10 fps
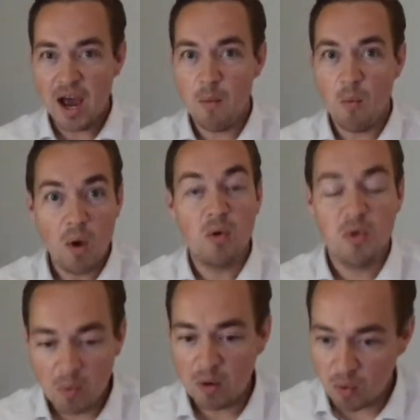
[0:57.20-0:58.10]
welcome,
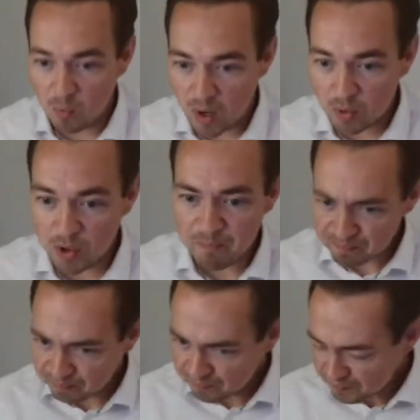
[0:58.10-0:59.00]
welcome, welcome.
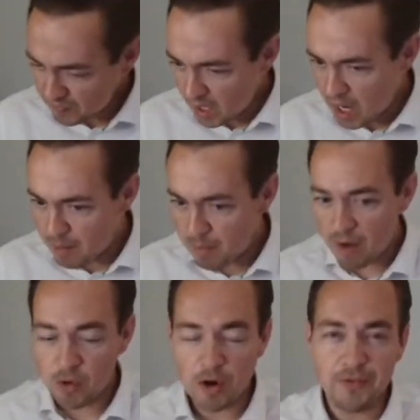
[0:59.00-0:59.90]
I've
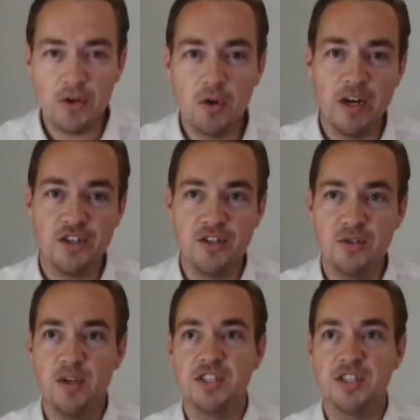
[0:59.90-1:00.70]
got a few questions which